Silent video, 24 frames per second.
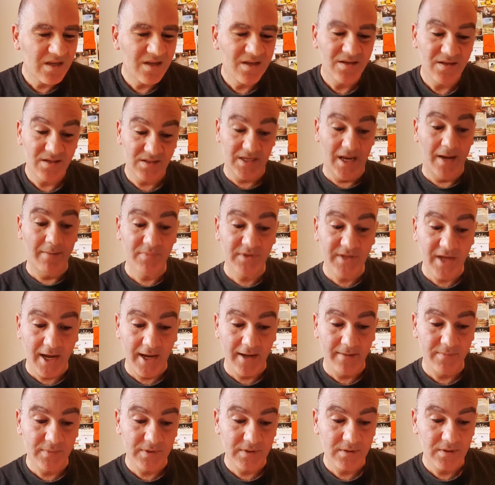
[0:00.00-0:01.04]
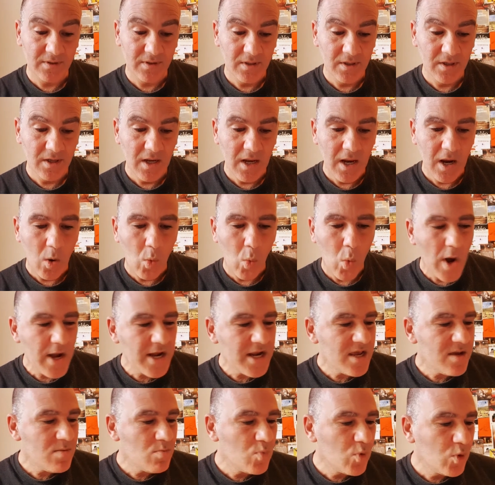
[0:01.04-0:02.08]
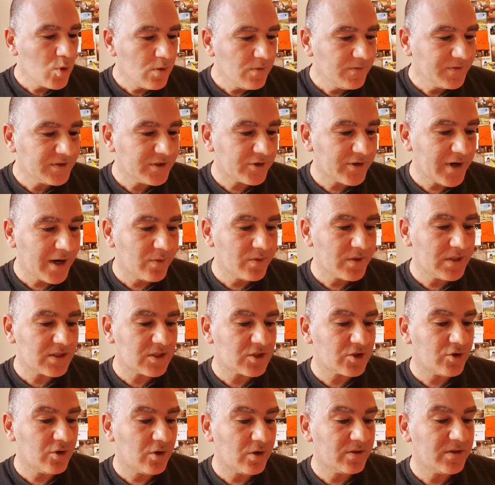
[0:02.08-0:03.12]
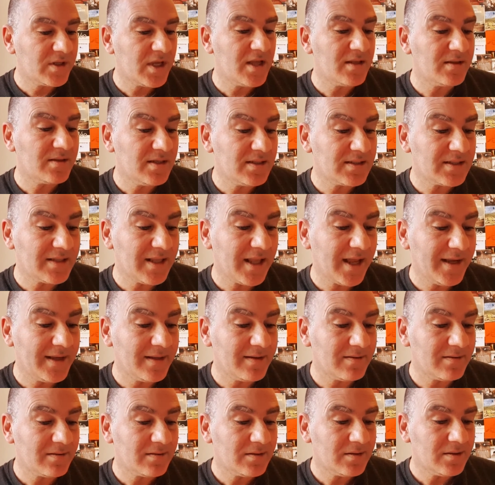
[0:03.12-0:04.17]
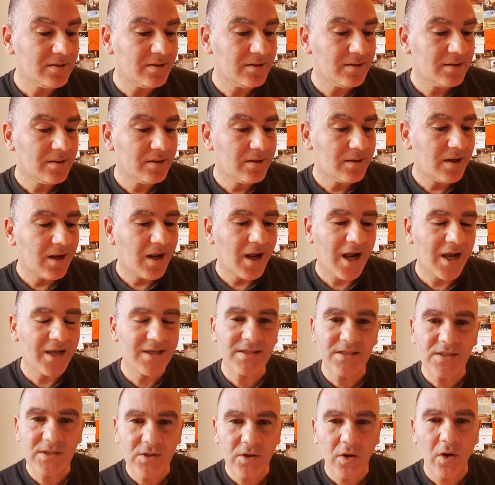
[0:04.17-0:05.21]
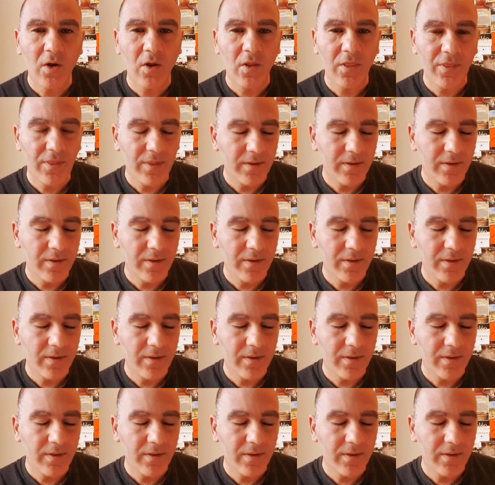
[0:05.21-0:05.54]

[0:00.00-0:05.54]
Sometimes, when he moves around the strong dentist light, I saw